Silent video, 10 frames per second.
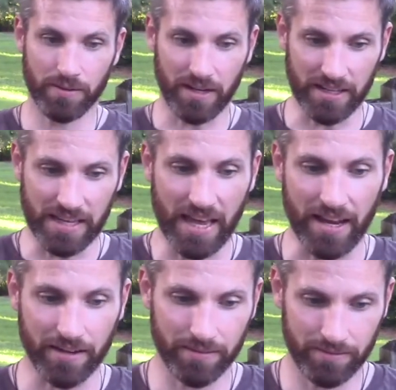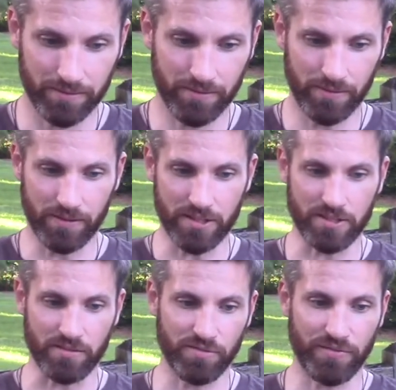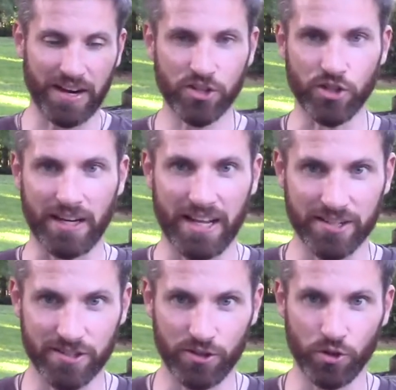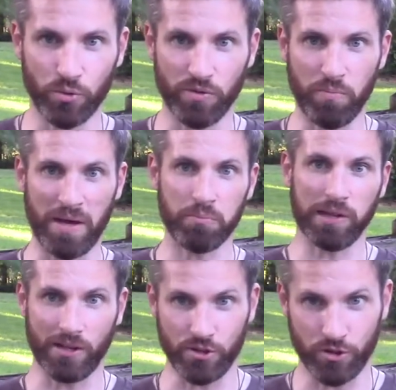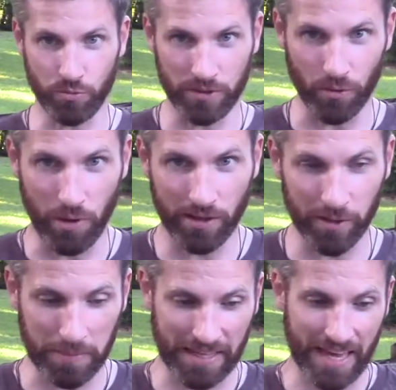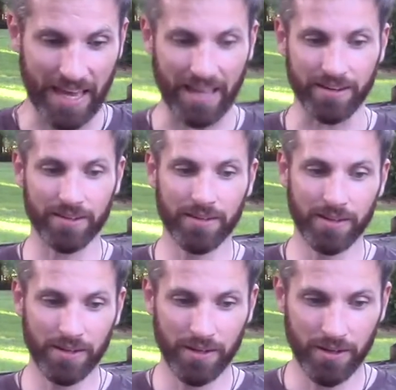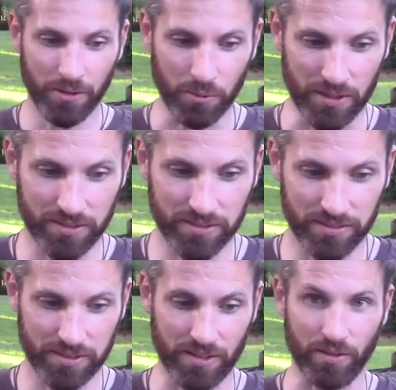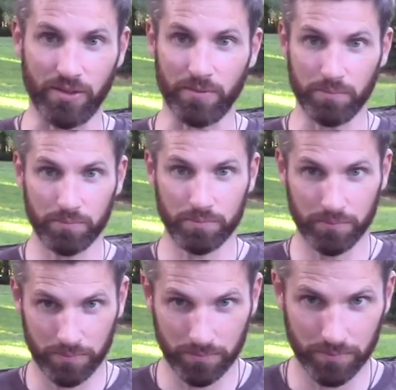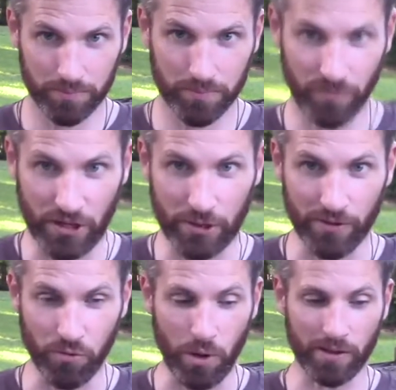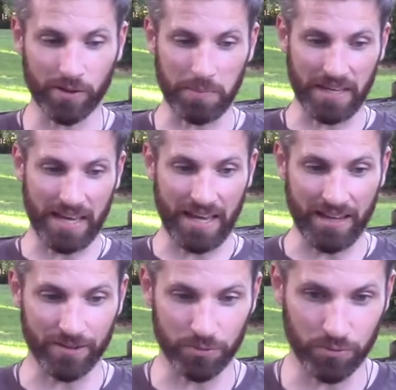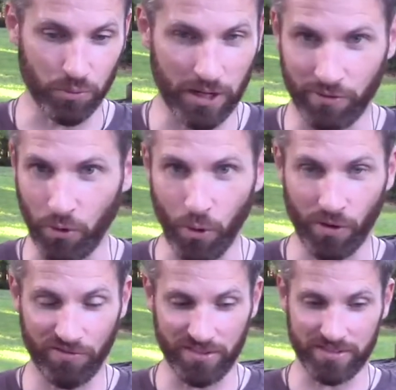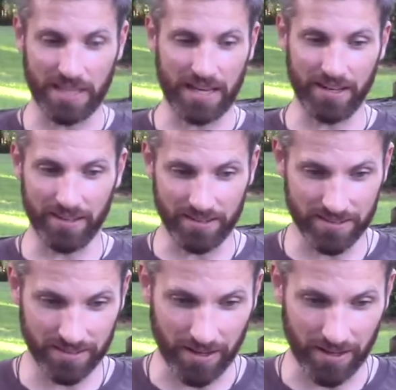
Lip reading: again, this infection that has to do with bed pleasures, with the welcoming hand, with, you know, the figurative welcoming hand, whatever orifice that is.